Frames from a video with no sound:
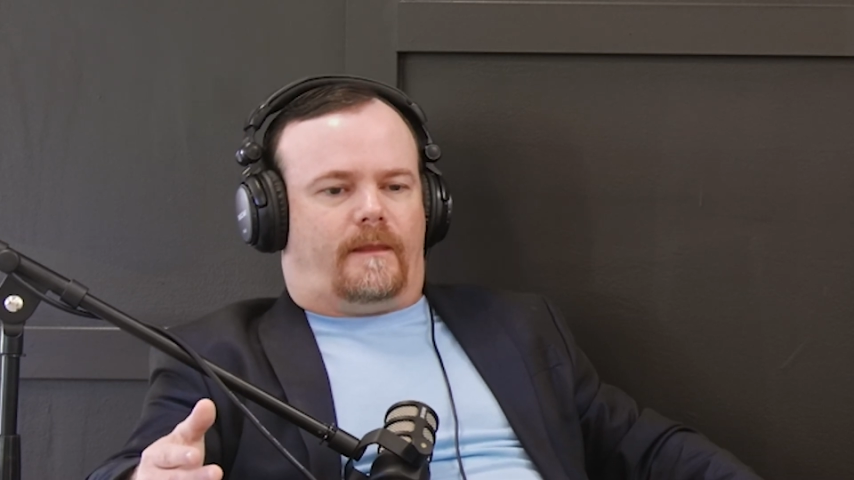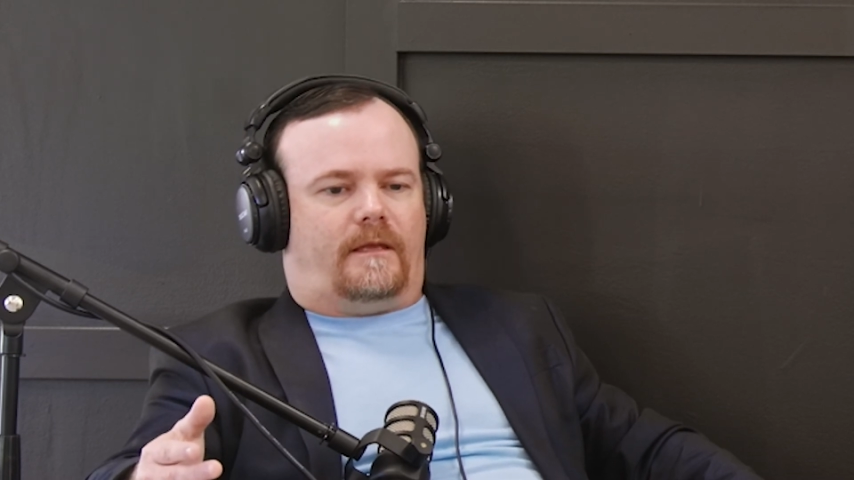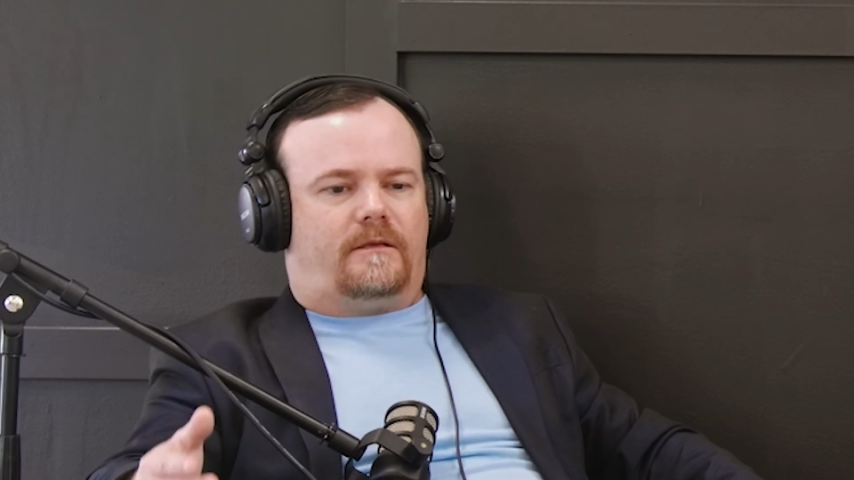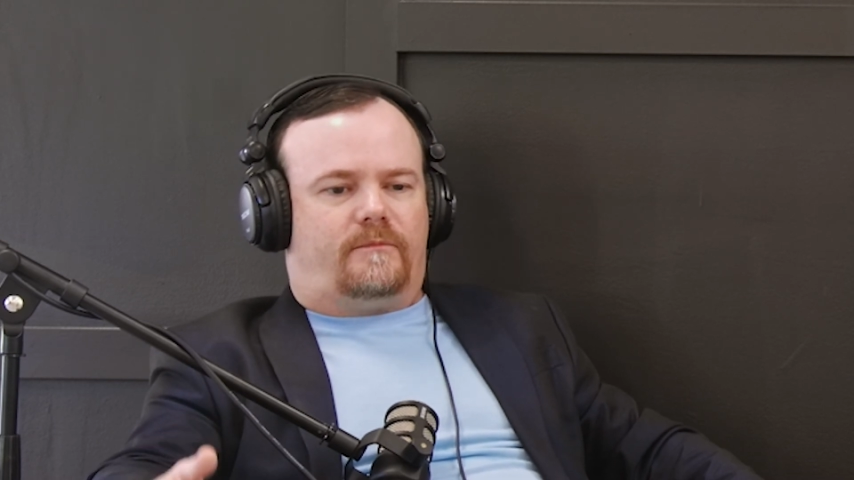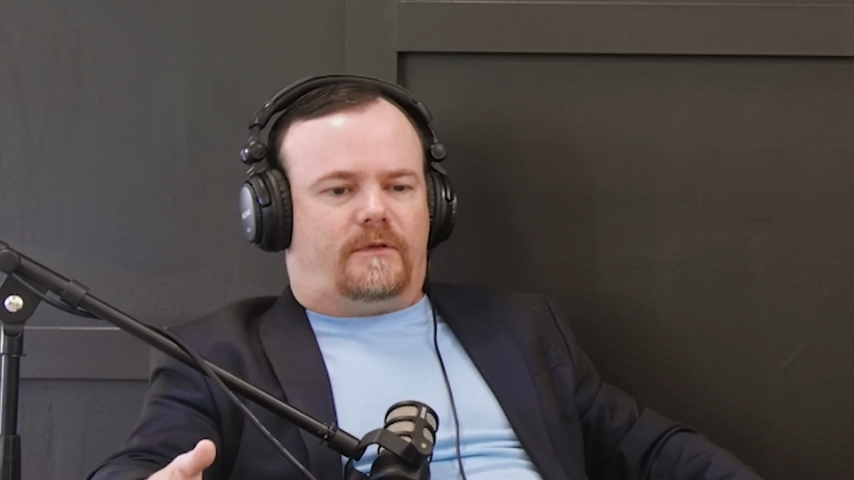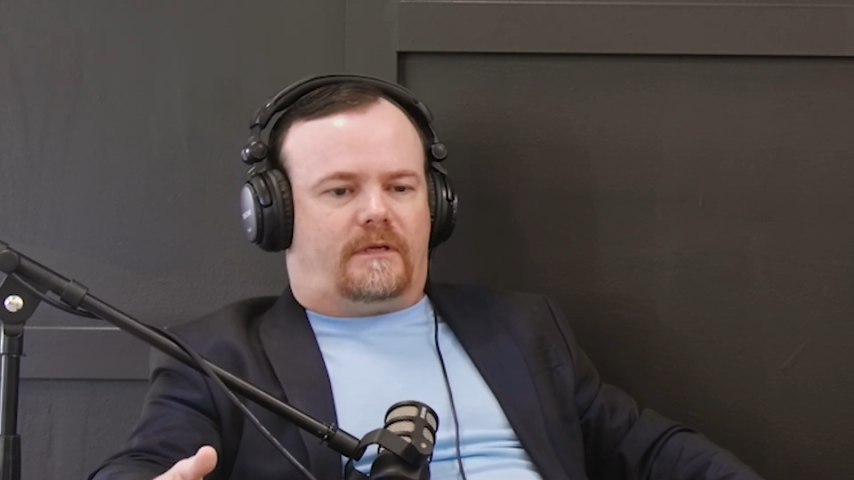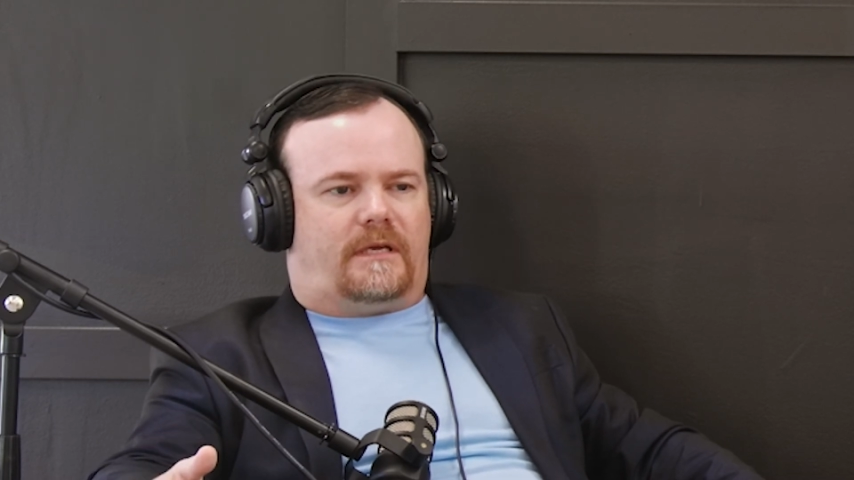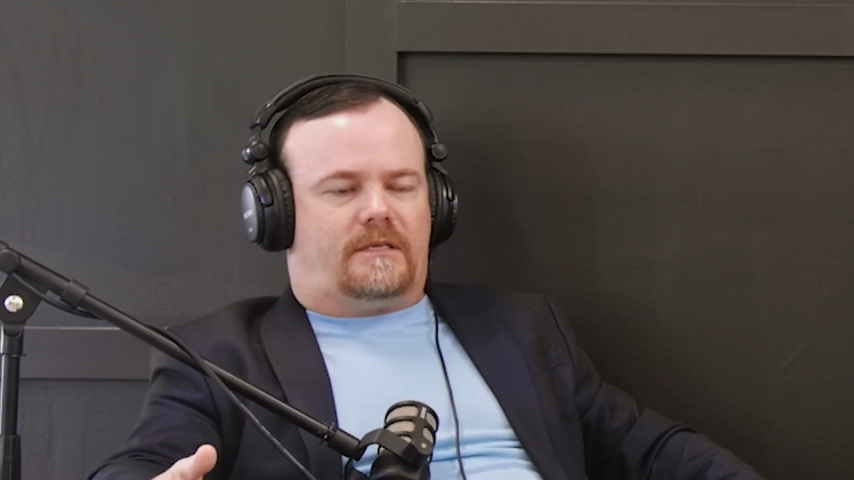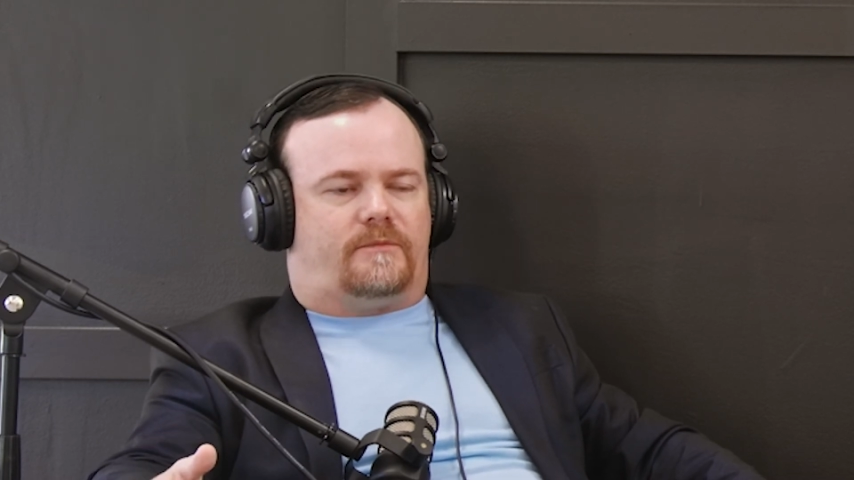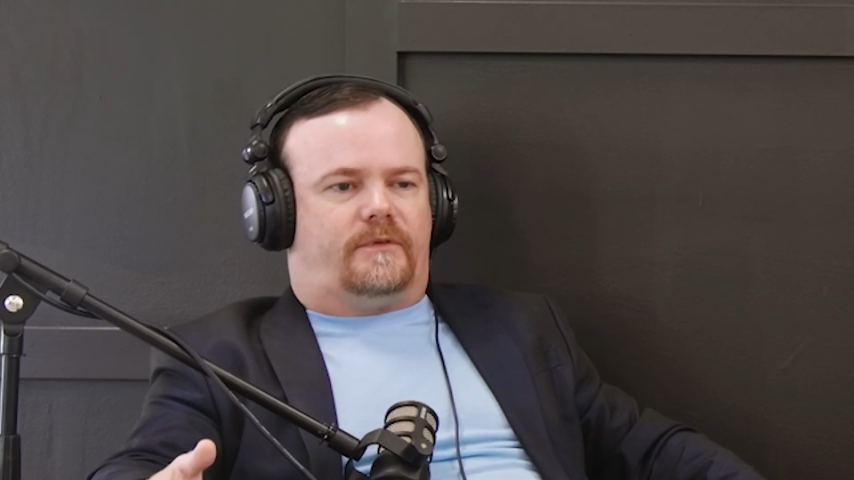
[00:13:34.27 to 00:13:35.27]
in
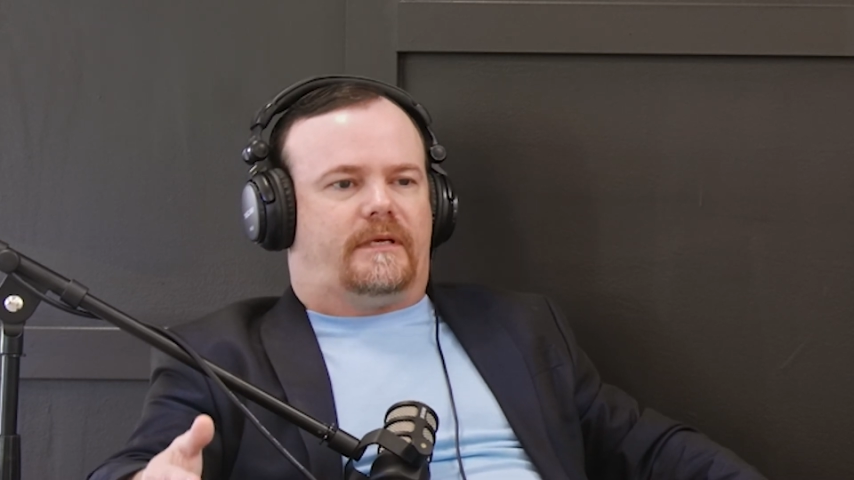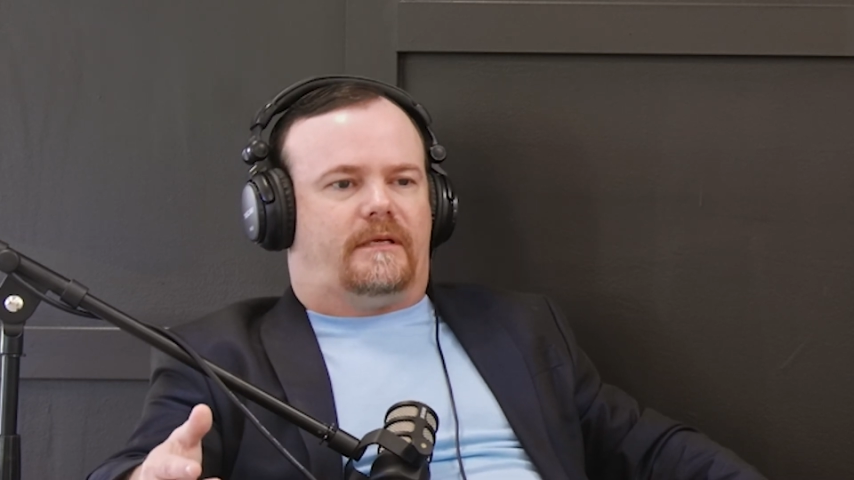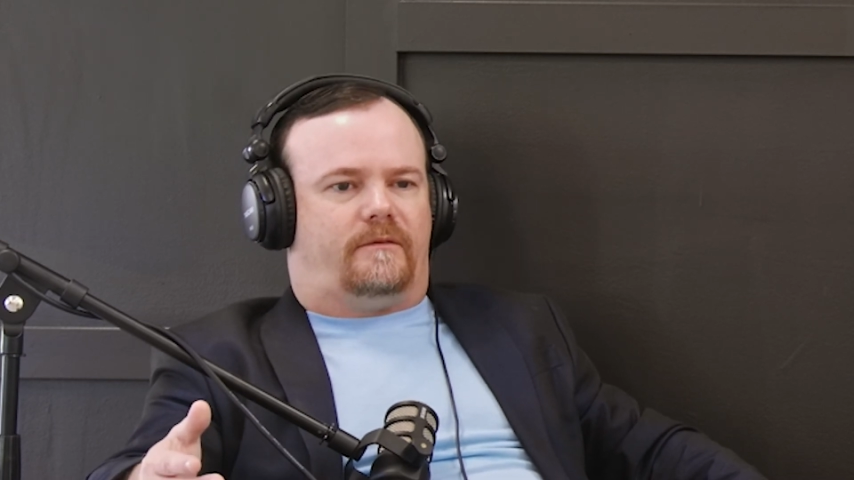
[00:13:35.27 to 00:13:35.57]
communication with that